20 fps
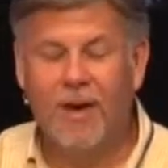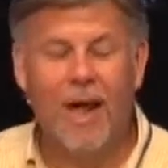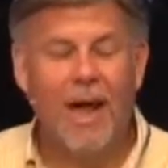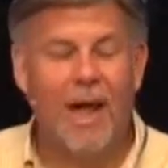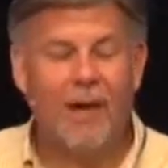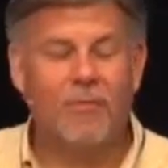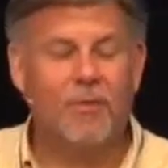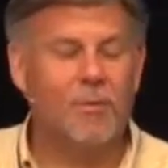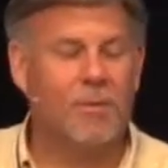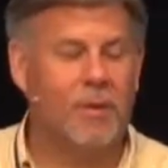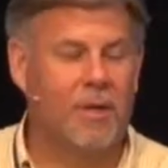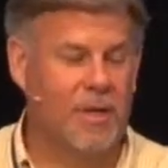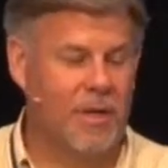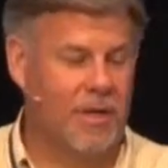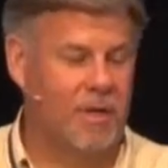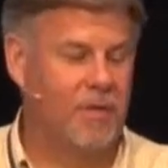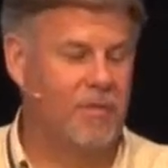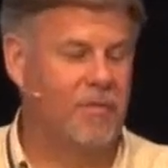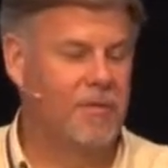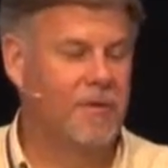And I have to
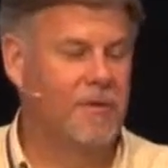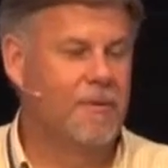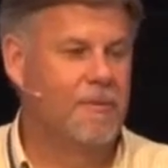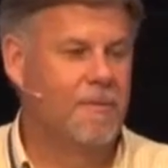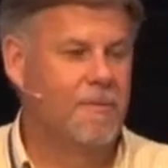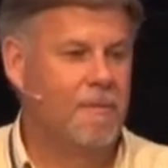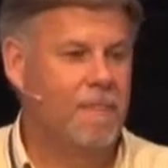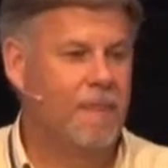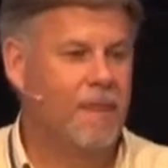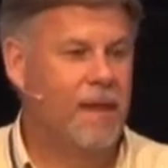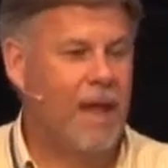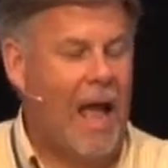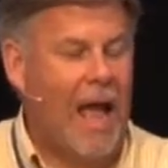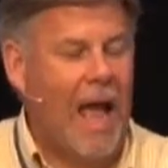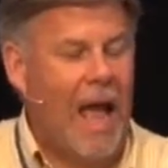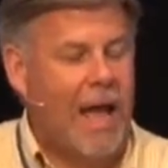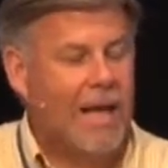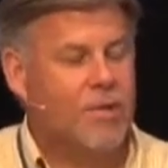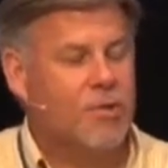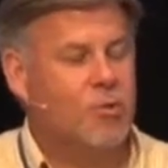believe that
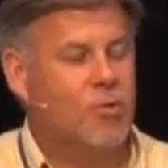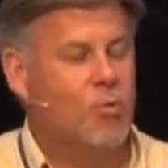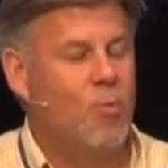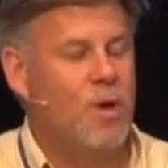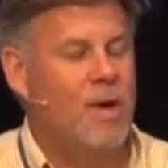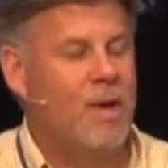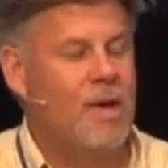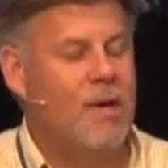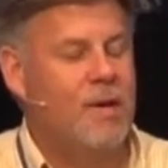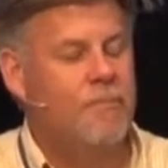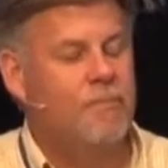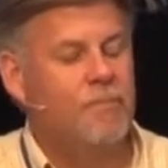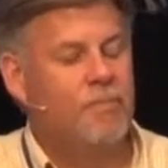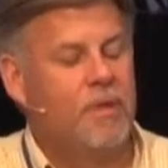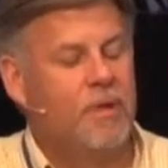as we